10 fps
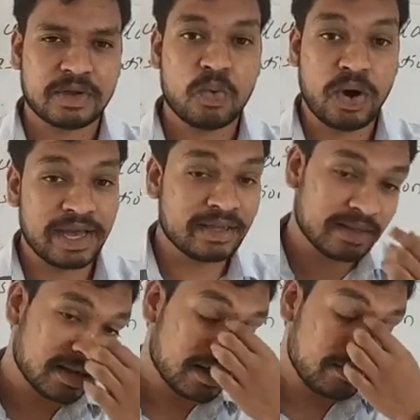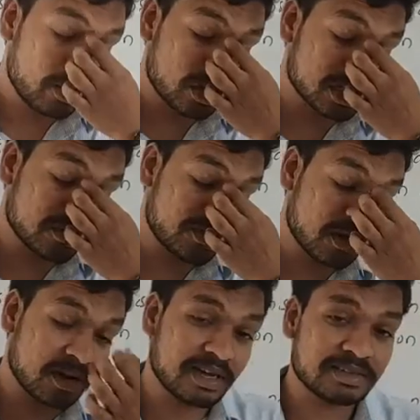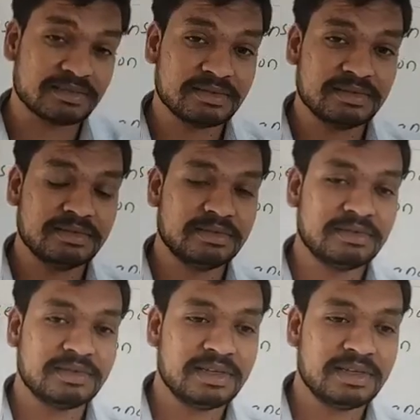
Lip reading: Why? Because of our